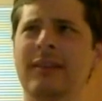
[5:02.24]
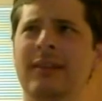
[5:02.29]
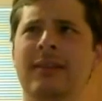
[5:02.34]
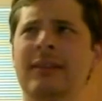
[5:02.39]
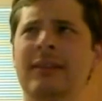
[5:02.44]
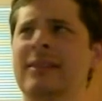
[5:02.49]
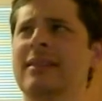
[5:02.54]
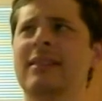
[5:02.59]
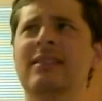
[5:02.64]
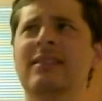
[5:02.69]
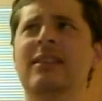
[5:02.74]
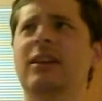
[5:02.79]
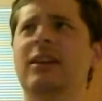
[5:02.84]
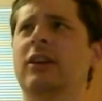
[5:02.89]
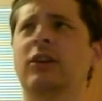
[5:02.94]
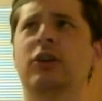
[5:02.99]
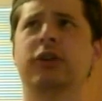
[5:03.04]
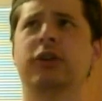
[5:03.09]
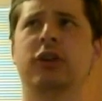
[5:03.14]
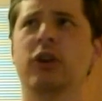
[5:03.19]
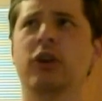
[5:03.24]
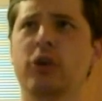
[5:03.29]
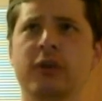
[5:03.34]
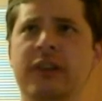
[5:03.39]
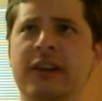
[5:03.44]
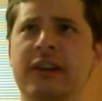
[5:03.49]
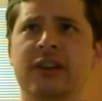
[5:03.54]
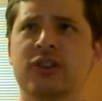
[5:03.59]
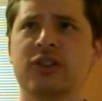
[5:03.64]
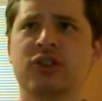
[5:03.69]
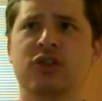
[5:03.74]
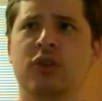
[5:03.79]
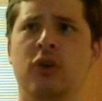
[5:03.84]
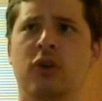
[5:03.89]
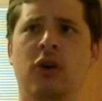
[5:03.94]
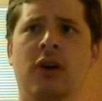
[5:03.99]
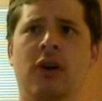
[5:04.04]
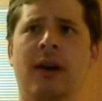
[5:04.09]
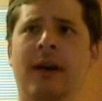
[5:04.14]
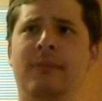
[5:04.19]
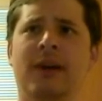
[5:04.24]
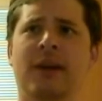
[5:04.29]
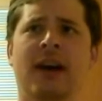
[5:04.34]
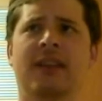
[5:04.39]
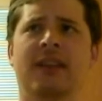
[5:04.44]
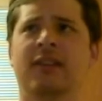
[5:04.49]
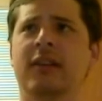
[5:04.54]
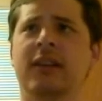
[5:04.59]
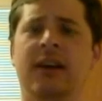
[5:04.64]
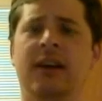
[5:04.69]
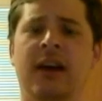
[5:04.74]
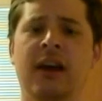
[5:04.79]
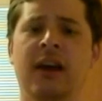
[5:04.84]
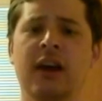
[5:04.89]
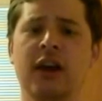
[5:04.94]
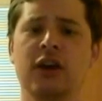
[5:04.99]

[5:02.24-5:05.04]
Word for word: This isn't a clothing store. I'm not gonna